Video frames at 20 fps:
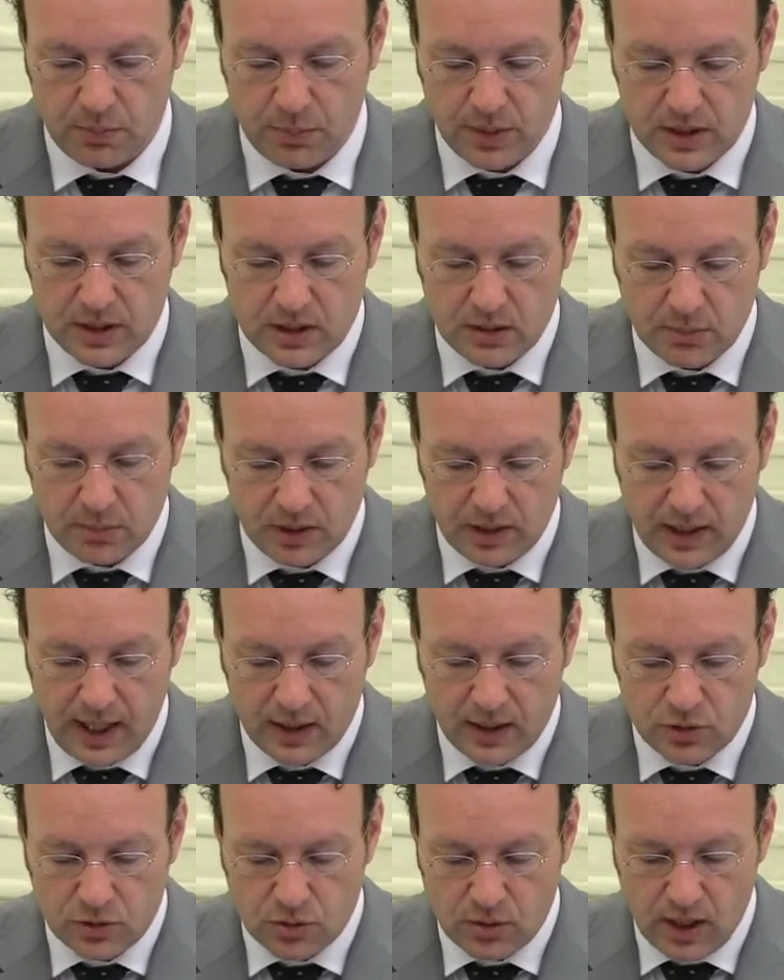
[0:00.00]
principal
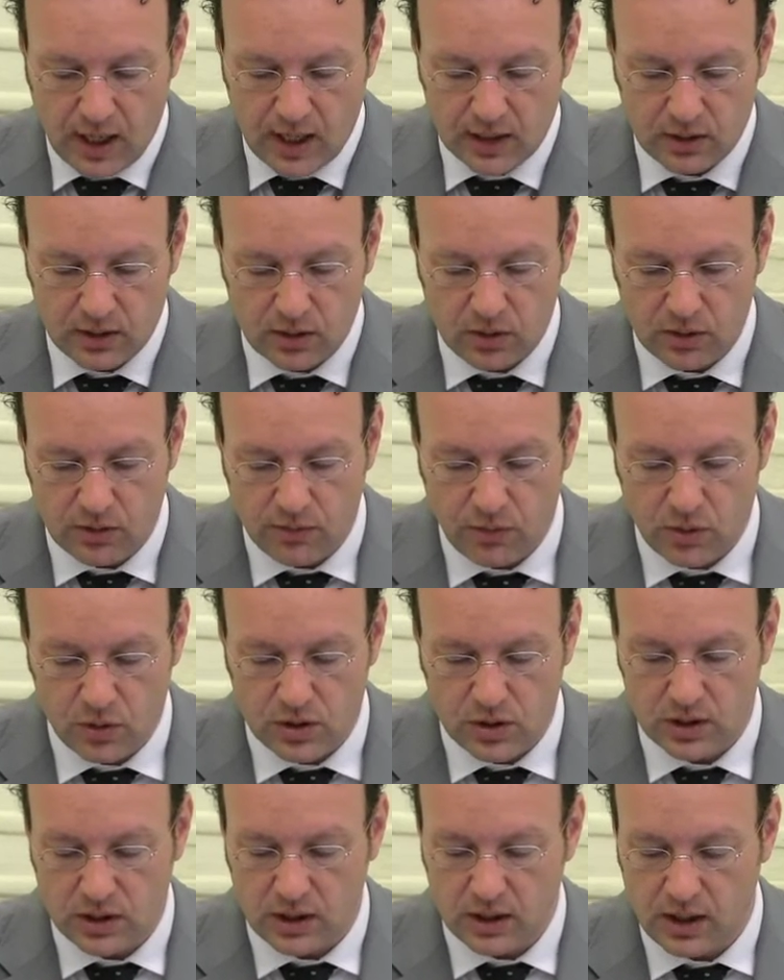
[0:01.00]
lecturer at the
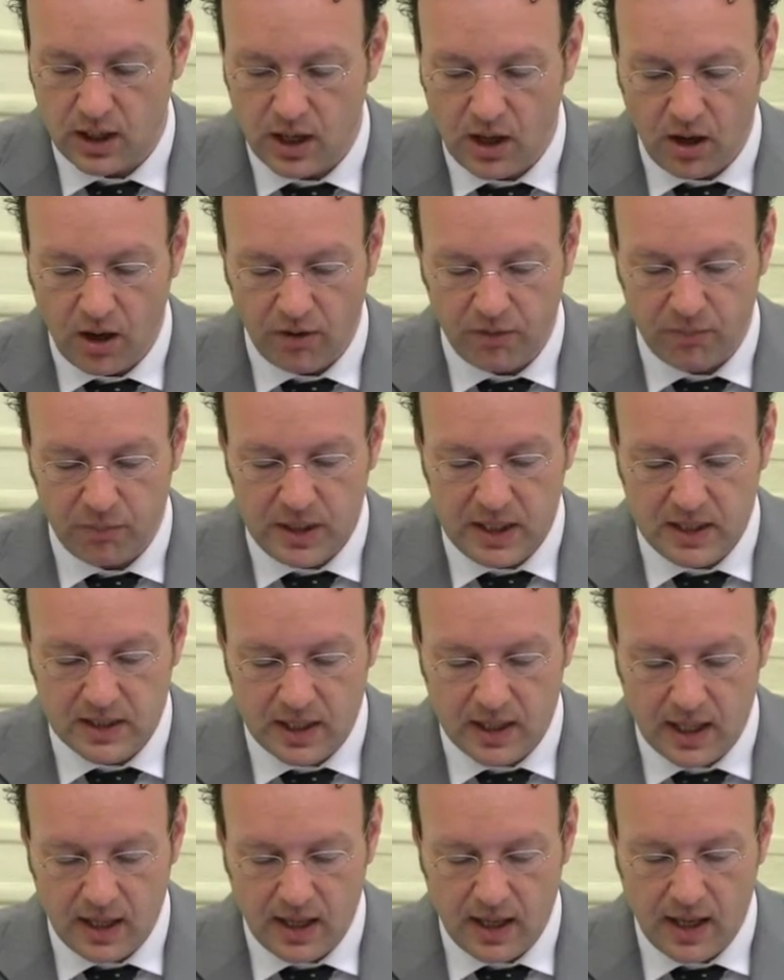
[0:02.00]
University of
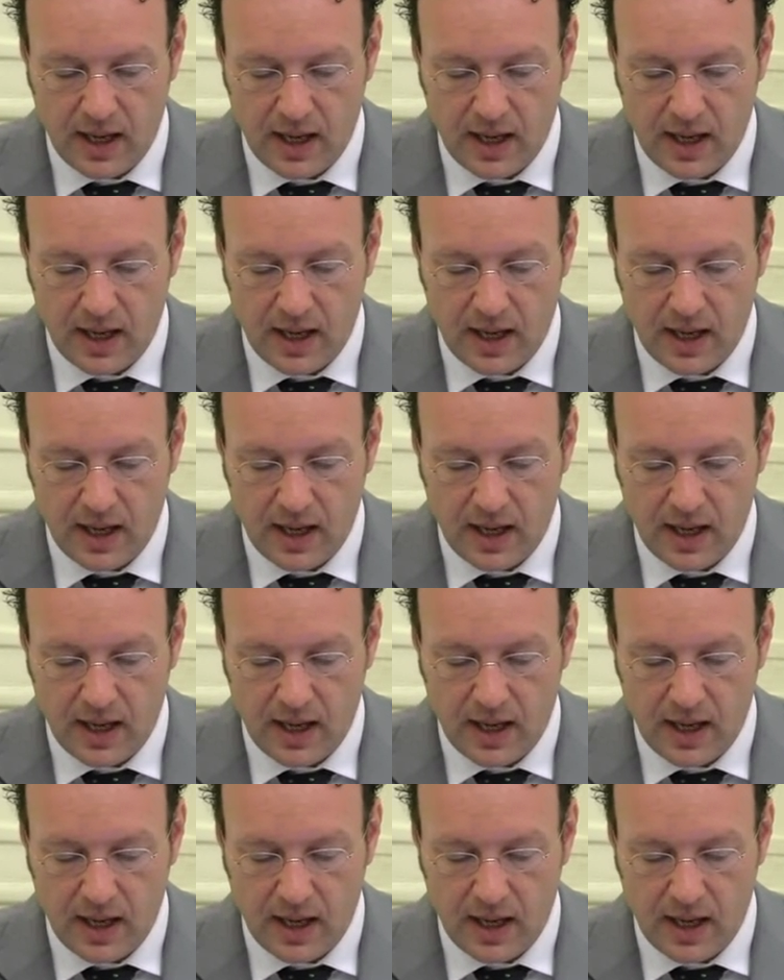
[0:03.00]
Pisa,